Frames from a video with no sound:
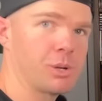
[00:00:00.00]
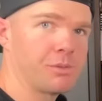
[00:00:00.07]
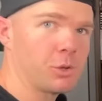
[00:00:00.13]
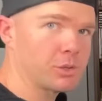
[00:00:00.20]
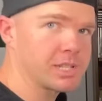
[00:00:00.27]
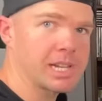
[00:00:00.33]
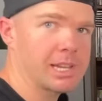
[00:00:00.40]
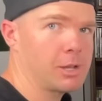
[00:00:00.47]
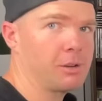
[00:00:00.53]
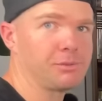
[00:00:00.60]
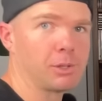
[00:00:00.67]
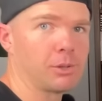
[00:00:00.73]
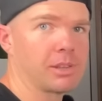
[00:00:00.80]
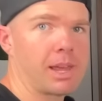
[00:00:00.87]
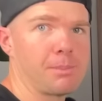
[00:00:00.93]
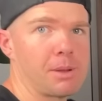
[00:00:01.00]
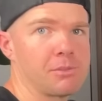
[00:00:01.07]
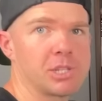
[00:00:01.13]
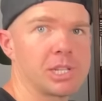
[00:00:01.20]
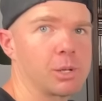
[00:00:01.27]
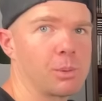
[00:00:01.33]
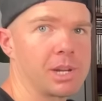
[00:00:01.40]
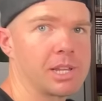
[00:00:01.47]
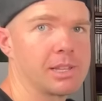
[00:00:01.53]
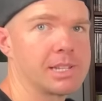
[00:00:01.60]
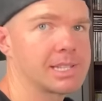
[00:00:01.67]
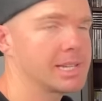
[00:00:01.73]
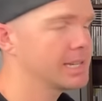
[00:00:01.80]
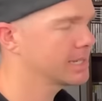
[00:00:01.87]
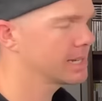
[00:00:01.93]
you, if you're ticking off all of them, every single one of your
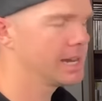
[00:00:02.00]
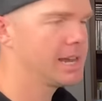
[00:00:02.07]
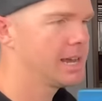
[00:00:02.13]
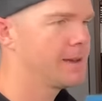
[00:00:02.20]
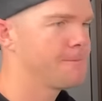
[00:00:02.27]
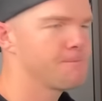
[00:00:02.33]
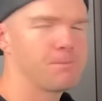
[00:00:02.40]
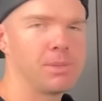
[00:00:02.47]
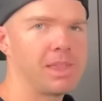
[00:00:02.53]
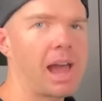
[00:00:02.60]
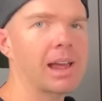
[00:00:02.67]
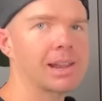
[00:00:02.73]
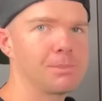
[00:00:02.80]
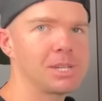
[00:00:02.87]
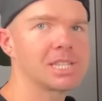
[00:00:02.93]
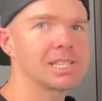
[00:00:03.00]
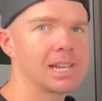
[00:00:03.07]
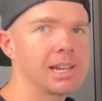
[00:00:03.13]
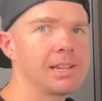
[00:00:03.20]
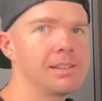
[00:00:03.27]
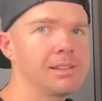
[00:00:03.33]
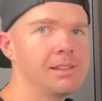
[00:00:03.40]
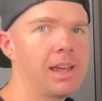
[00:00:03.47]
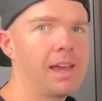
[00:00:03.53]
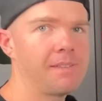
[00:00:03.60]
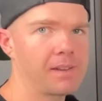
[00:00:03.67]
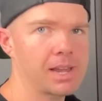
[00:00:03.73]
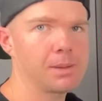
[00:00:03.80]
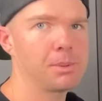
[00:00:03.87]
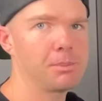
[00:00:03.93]
listings, they're going to be seen and
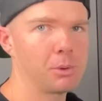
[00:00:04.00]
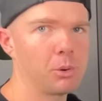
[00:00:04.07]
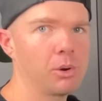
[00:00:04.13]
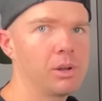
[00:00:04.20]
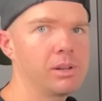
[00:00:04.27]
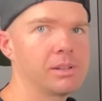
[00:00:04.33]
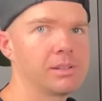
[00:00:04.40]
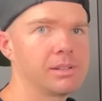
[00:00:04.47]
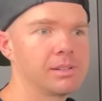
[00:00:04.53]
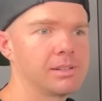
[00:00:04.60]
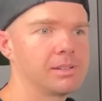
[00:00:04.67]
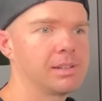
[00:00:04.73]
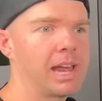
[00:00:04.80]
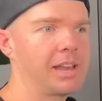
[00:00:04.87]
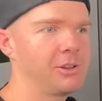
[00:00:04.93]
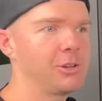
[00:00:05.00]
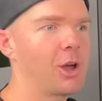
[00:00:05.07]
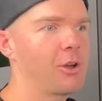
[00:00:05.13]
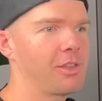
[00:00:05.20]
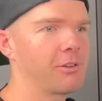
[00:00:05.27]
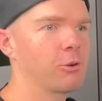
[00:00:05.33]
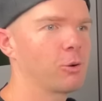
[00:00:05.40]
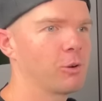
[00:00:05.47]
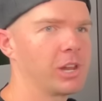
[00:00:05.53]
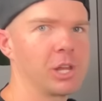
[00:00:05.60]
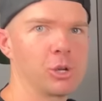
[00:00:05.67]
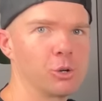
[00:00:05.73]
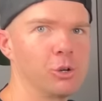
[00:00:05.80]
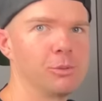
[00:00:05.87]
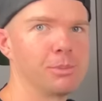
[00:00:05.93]
they're going to be bought, and you know they're
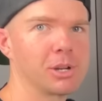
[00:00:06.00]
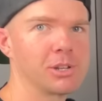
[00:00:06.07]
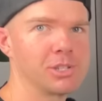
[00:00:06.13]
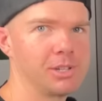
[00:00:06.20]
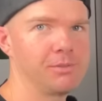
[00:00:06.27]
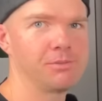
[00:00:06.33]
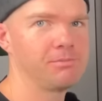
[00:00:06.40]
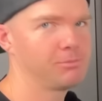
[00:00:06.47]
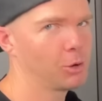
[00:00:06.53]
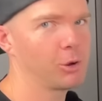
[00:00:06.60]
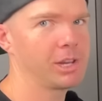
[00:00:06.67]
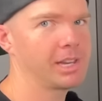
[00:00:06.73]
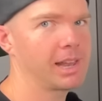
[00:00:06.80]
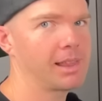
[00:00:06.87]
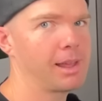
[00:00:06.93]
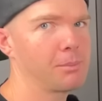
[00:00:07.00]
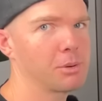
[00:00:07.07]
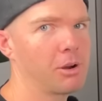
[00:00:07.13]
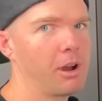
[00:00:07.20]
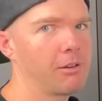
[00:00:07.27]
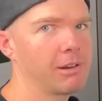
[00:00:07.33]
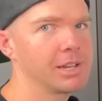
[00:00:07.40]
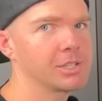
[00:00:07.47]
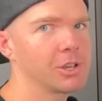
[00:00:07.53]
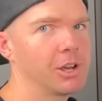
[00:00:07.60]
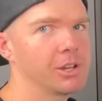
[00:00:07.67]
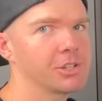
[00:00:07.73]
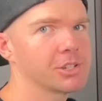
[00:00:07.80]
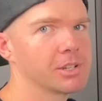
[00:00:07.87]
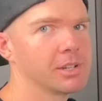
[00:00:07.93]
already good because you've already done that prior
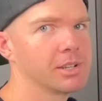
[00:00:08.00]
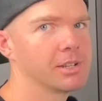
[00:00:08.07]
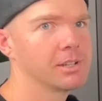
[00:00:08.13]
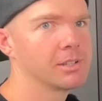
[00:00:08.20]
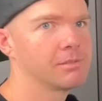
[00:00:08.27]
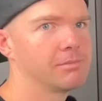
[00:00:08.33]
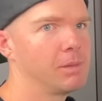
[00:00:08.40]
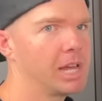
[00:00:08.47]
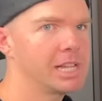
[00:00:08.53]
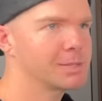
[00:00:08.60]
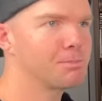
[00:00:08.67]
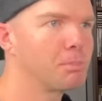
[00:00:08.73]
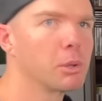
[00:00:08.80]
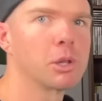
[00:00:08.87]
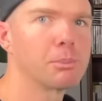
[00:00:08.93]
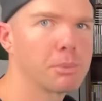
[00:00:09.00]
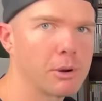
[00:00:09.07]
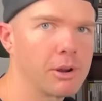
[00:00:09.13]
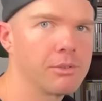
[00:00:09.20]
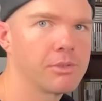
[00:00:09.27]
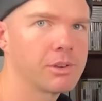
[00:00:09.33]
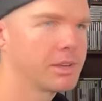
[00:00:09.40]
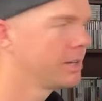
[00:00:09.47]
research. It's bulletproof,